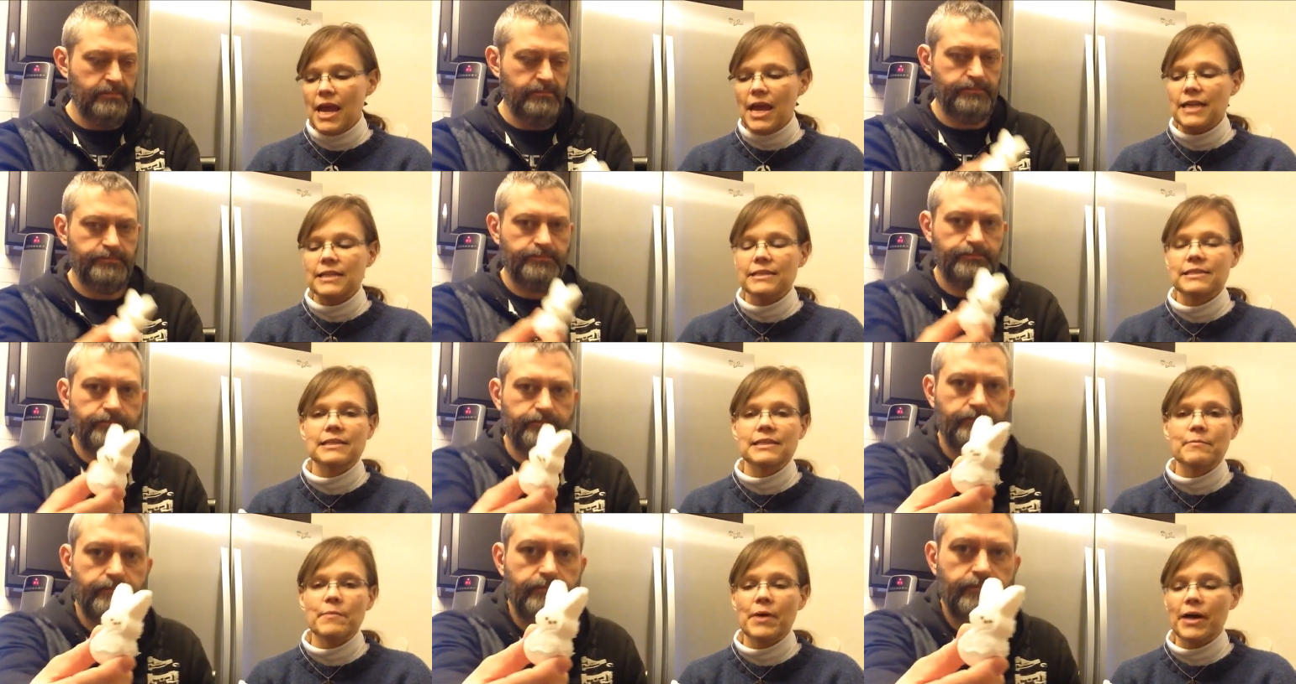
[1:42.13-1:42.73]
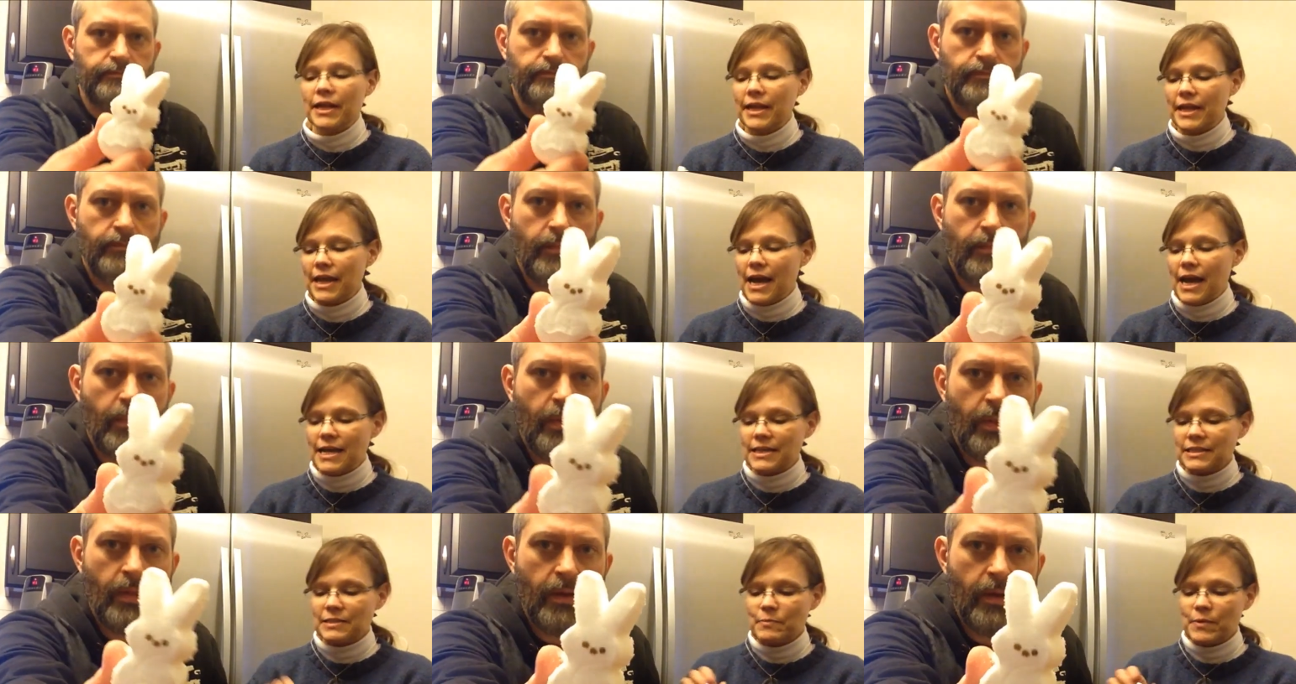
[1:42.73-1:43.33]
Speaker 1: And somebody
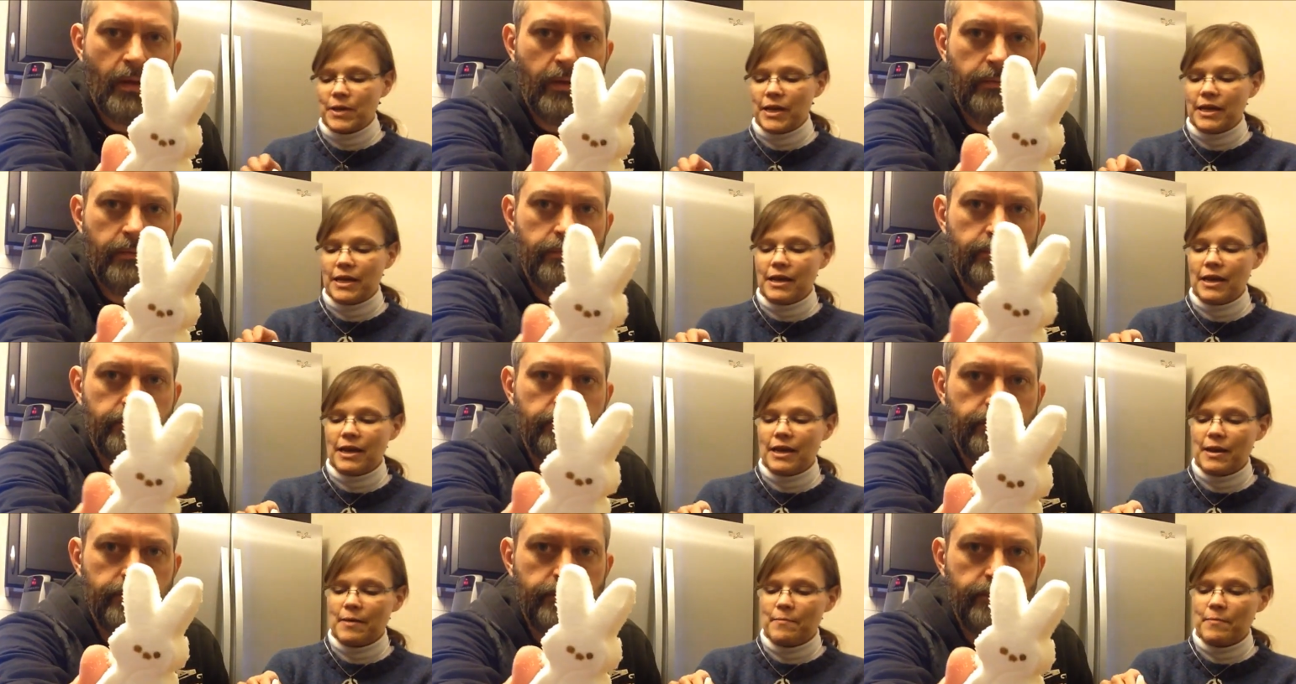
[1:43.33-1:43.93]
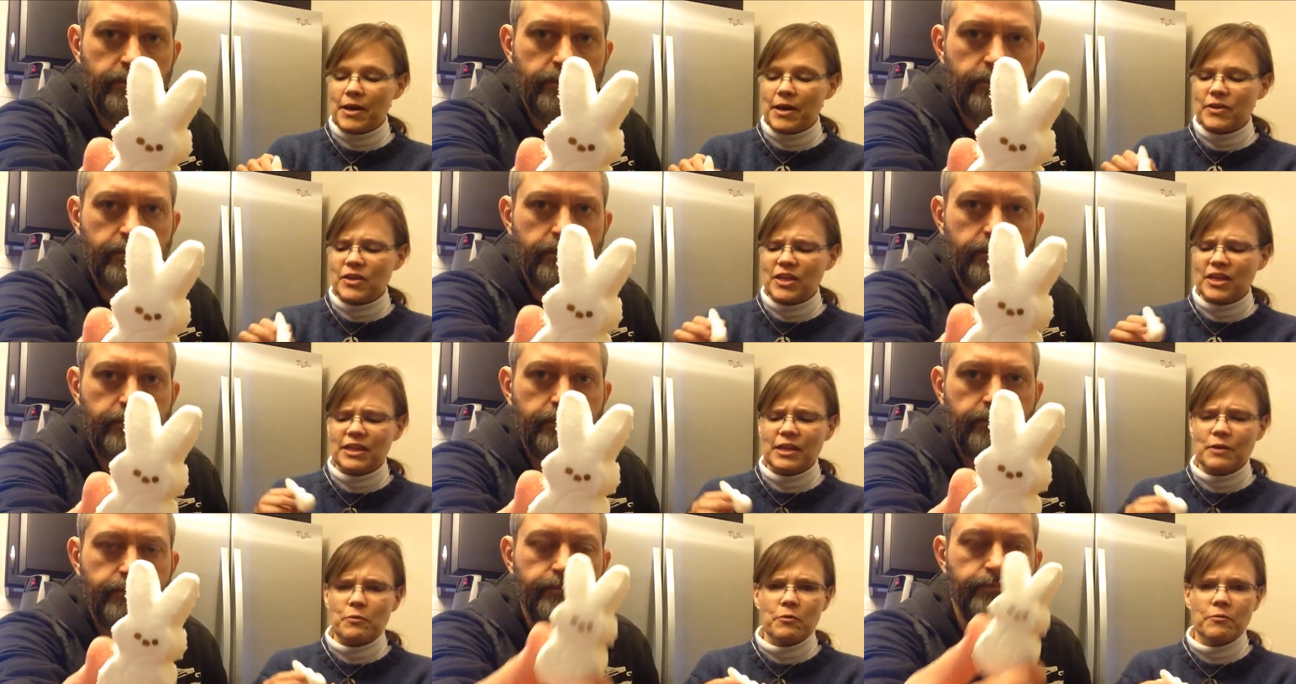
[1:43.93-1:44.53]
asked me, I
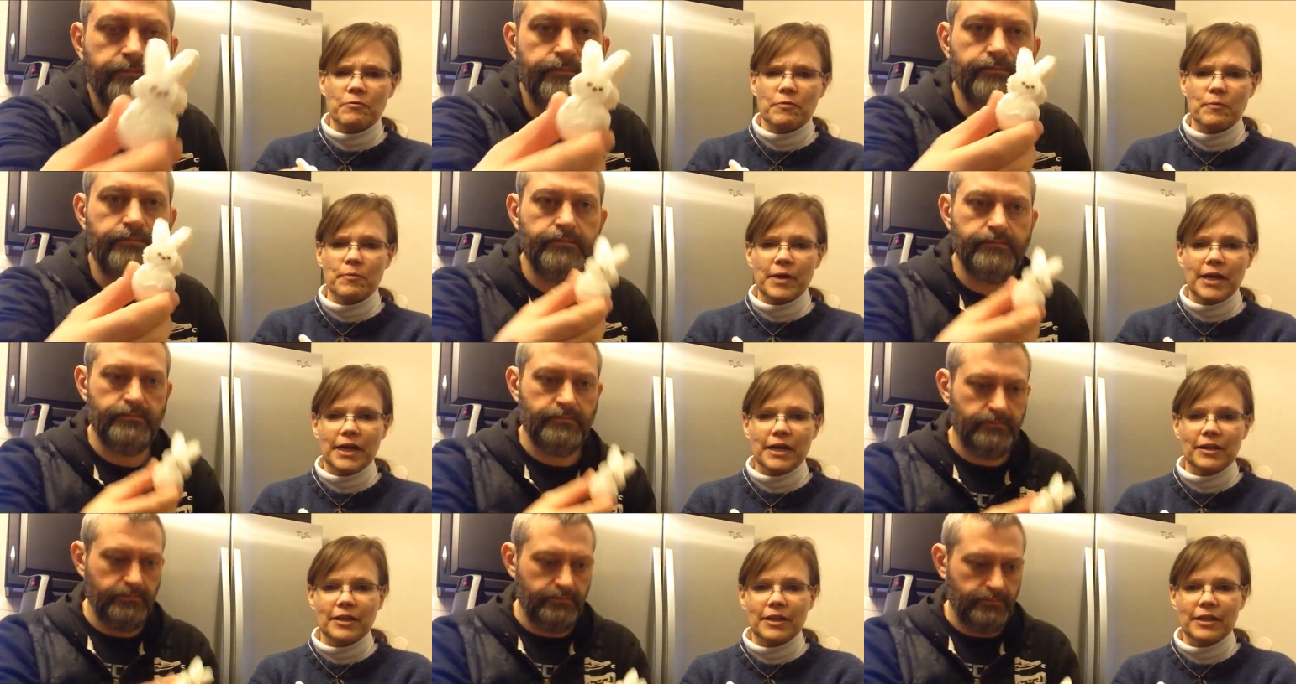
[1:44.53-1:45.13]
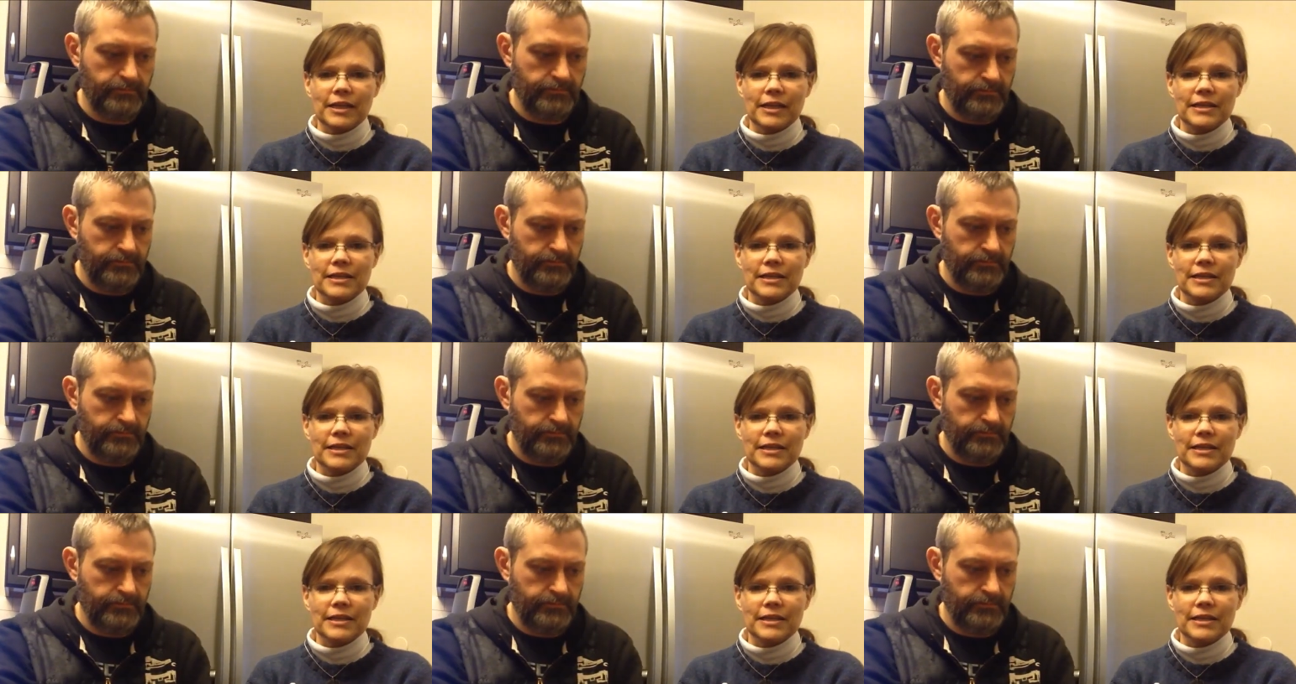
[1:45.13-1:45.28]
think they were from England.